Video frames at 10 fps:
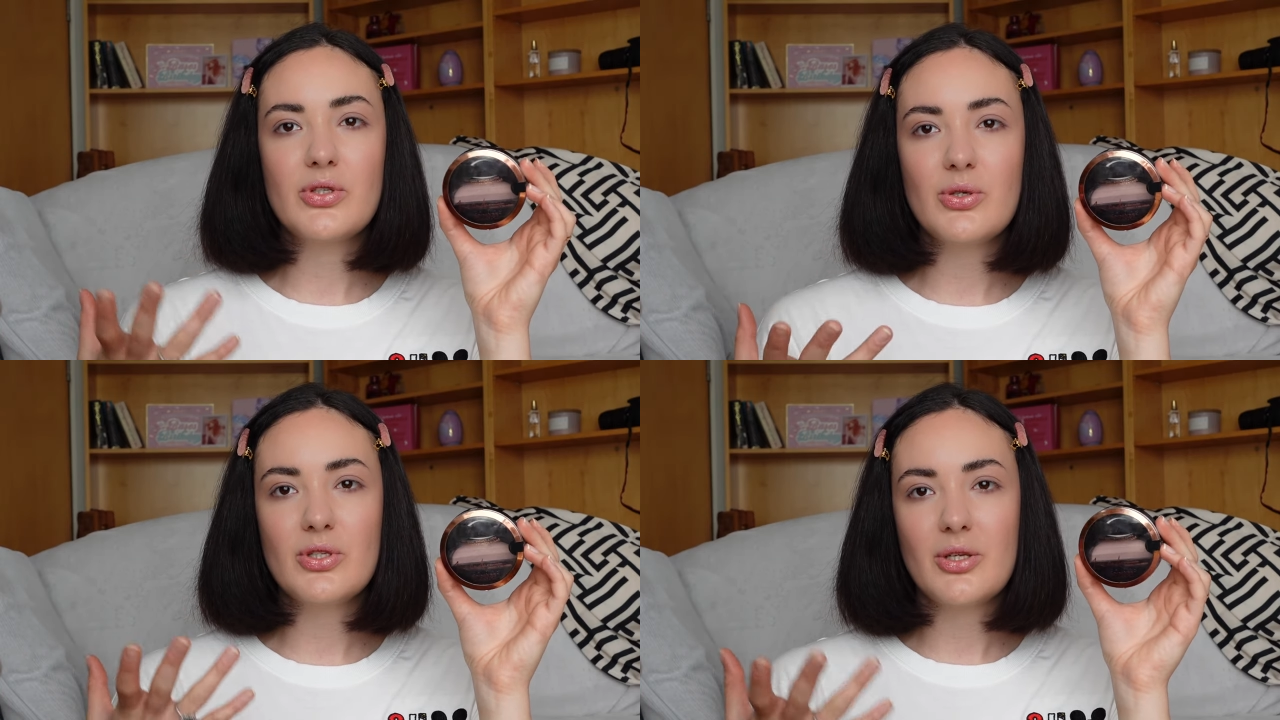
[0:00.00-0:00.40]

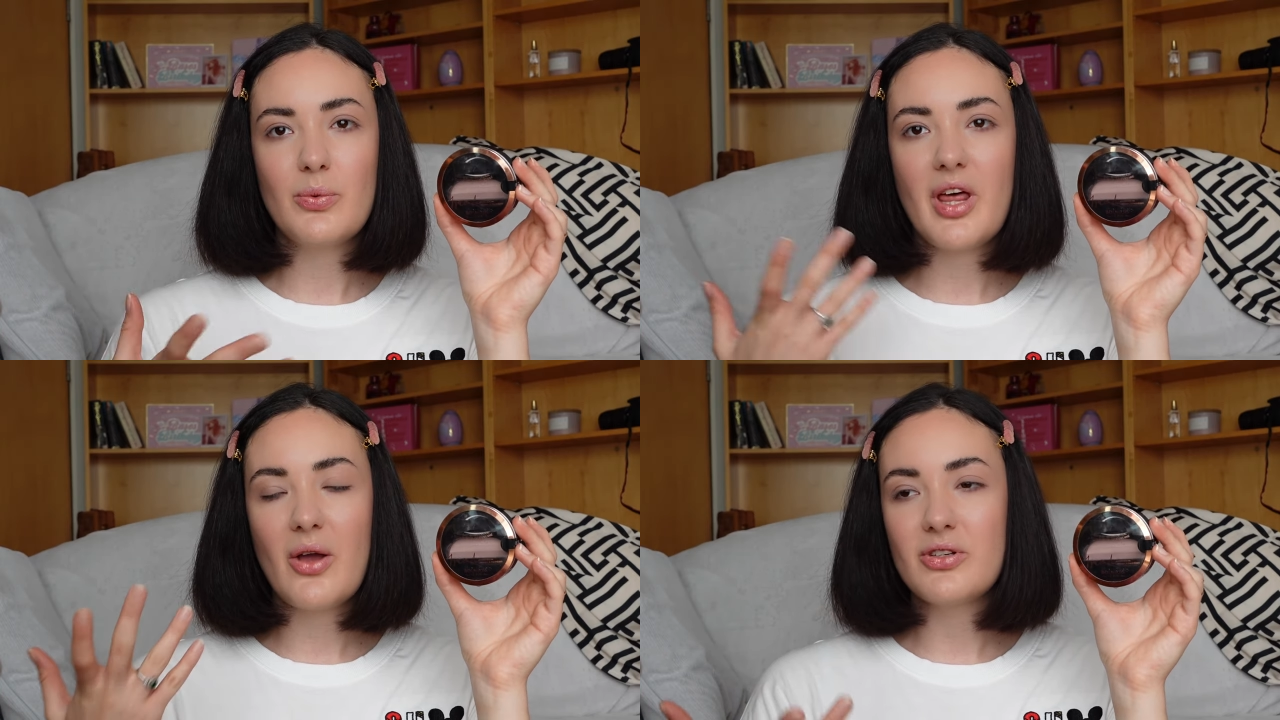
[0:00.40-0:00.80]
to use
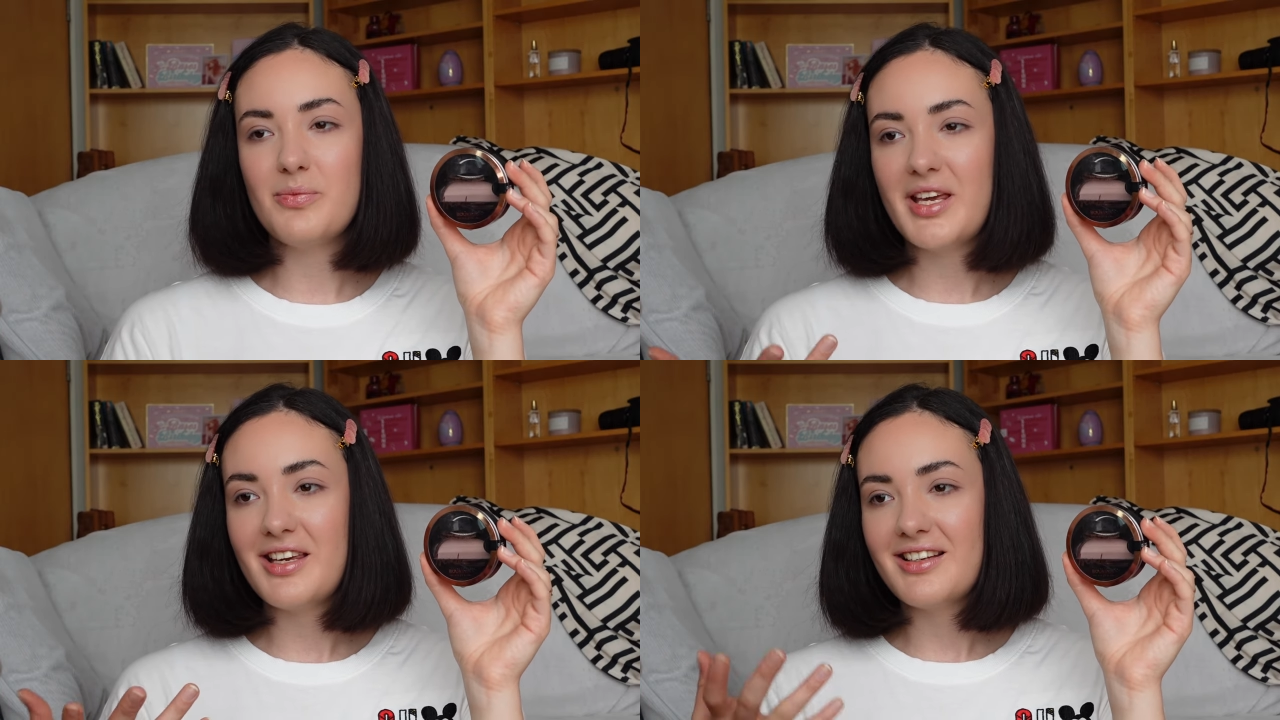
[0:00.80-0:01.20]
it
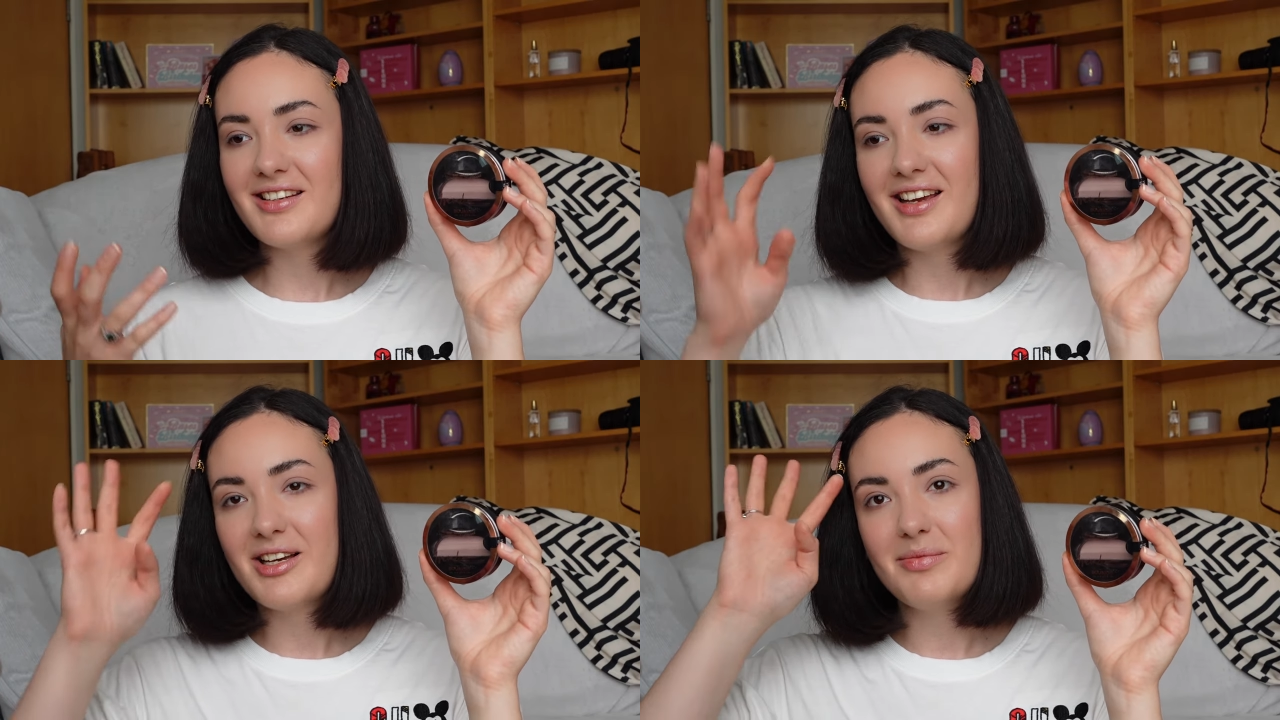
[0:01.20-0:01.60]
without
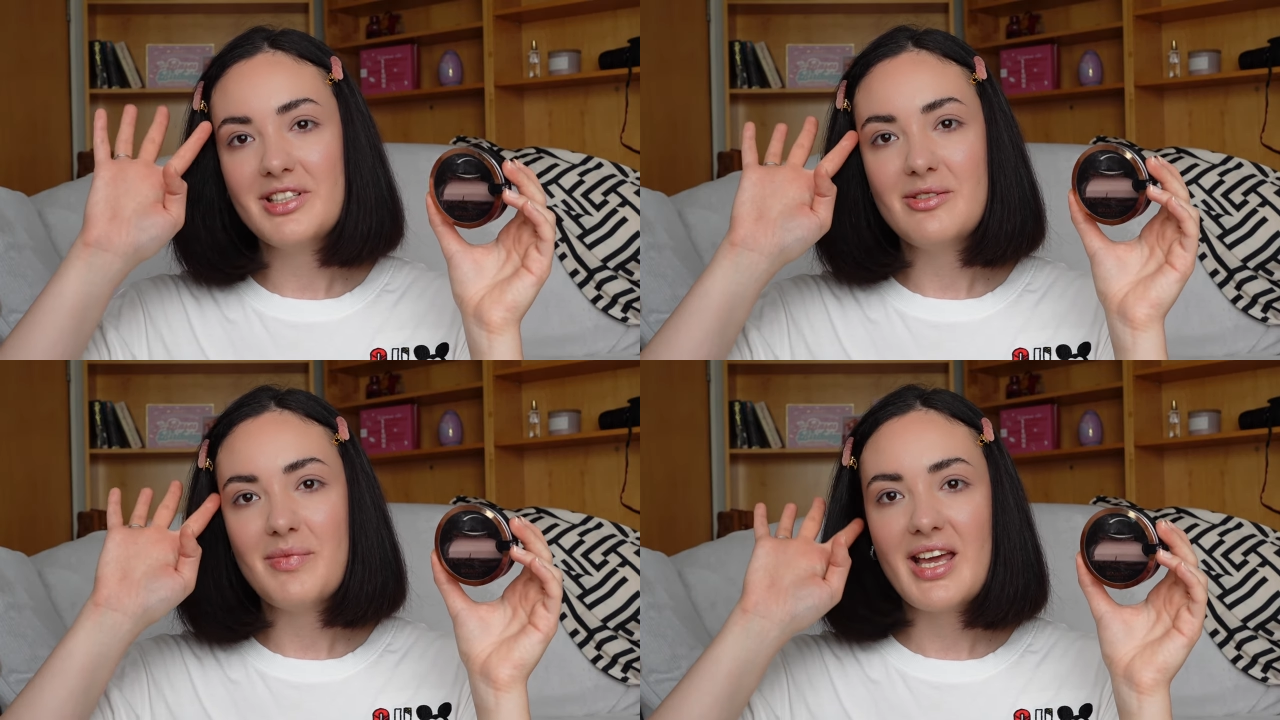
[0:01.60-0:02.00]
making a
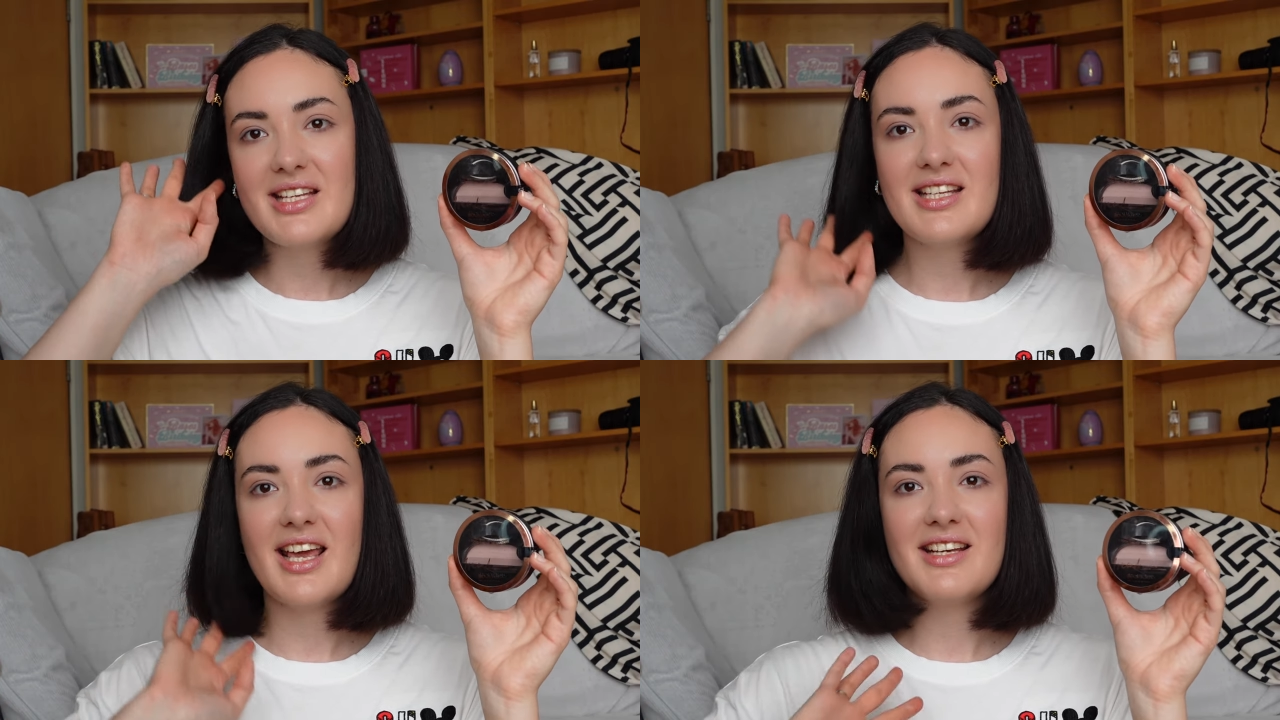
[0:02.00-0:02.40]
complete
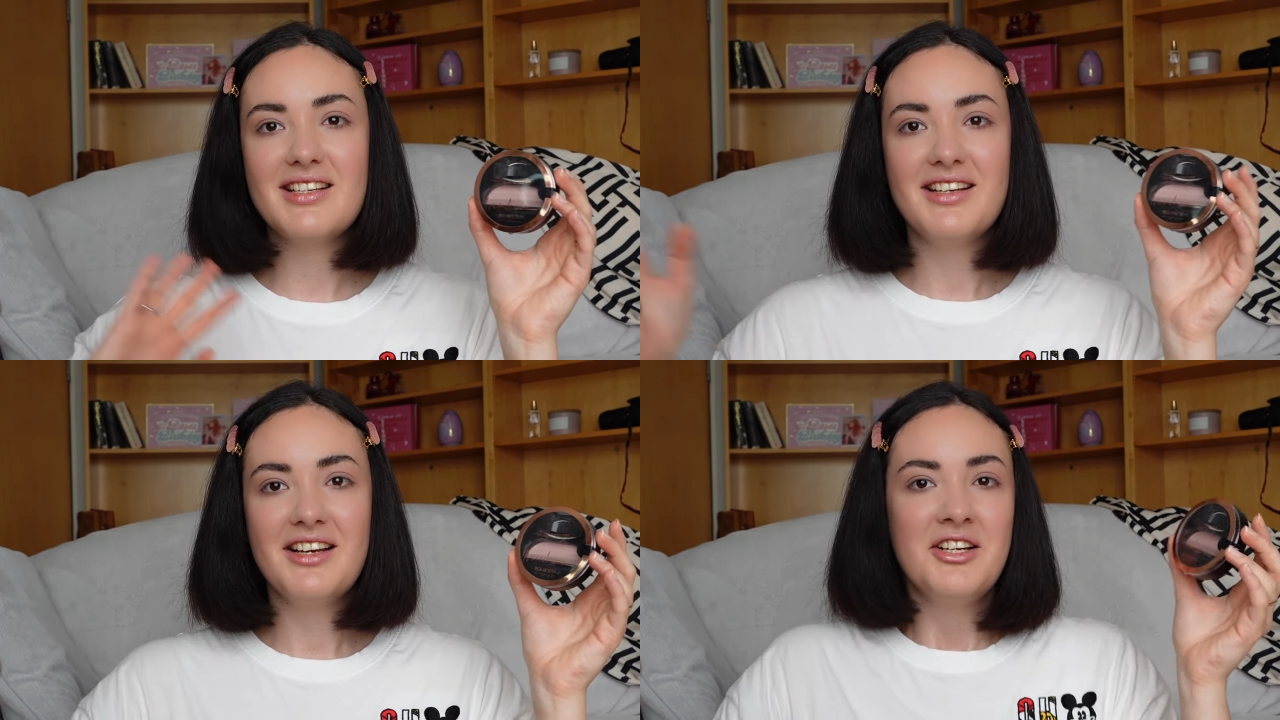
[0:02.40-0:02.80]
mess and